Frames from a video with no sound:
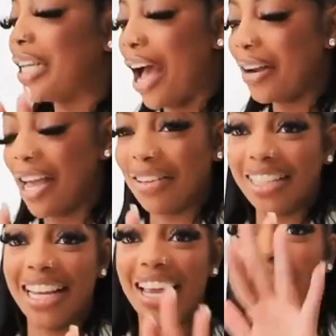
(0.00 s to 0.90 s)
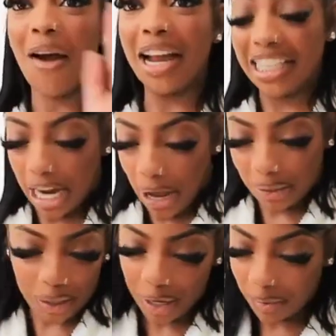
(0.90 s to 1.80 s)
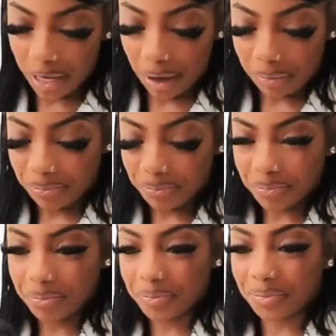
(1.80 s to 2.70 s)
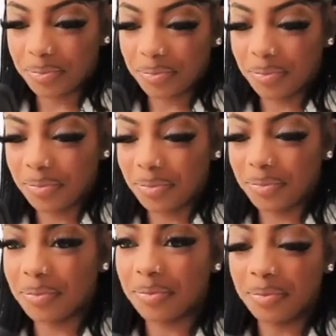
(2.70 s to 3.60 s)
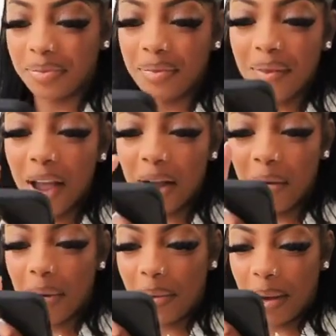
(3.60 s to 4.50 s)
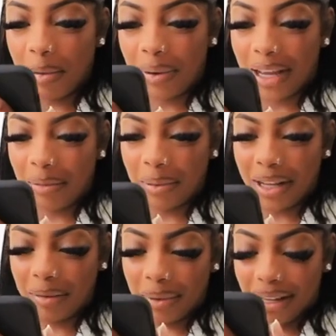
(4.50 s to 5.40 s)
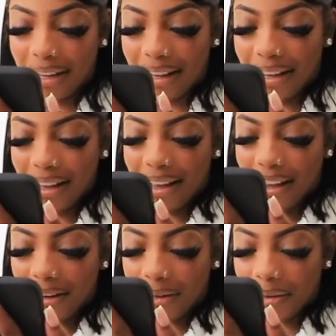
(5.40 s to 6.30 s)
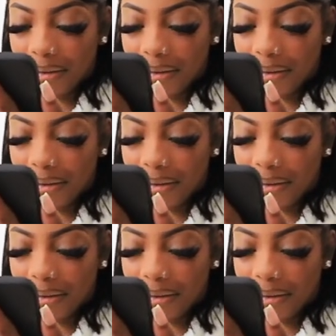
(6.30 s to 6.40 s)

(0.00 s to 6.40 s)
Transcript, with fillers: y'all never seen it. All right, y'all. so here we go. I'm gonna need you to turn your phone this way. Okay, wait, wait. I'm gonna play. I'm gonna play. I'm gonna play. Hold on.